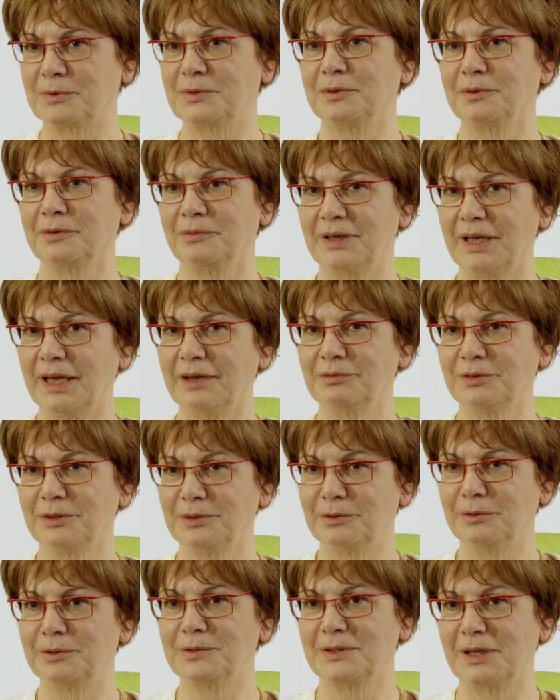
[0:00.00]
so we have to
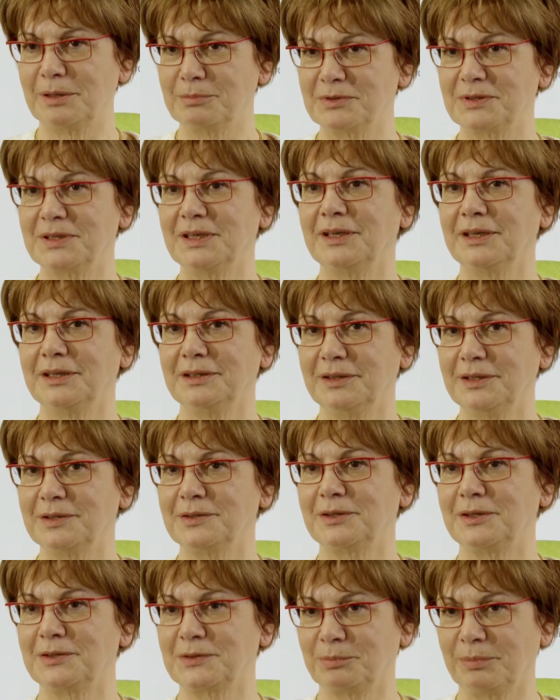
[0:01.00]
do something in
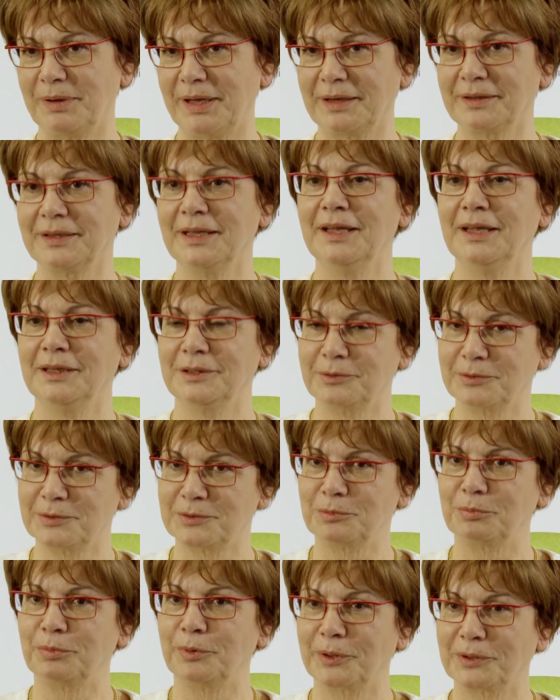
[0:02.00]
this respect to
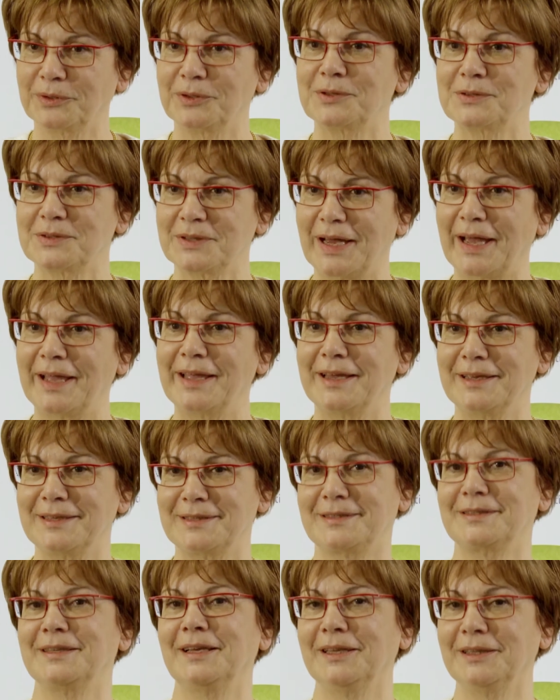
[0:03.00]
support the
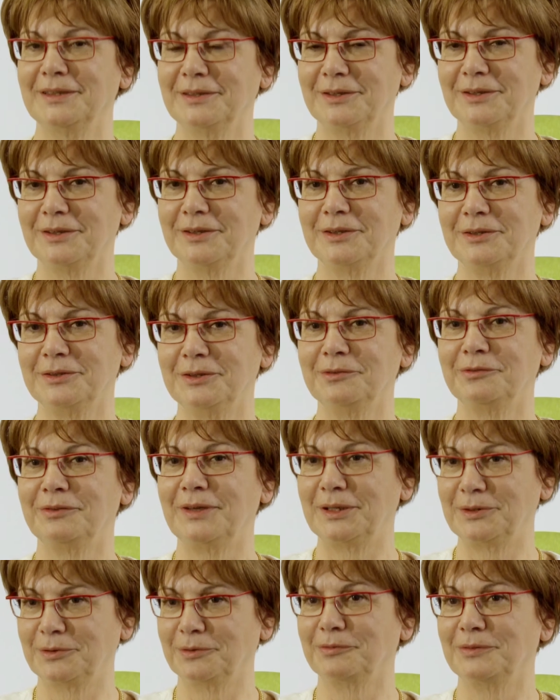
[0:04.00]
science and uh, the
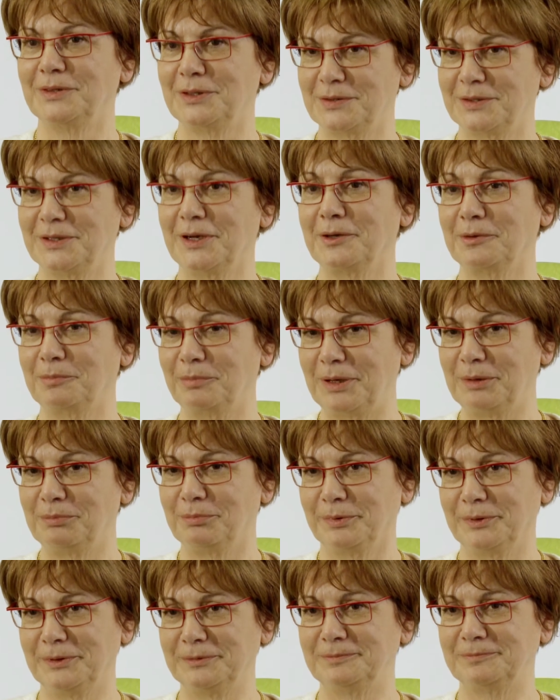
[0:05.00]
fate of these young
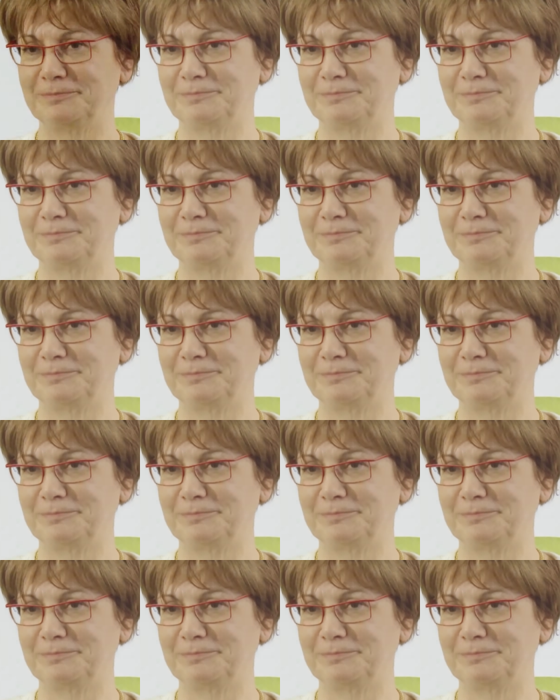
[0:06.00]
people.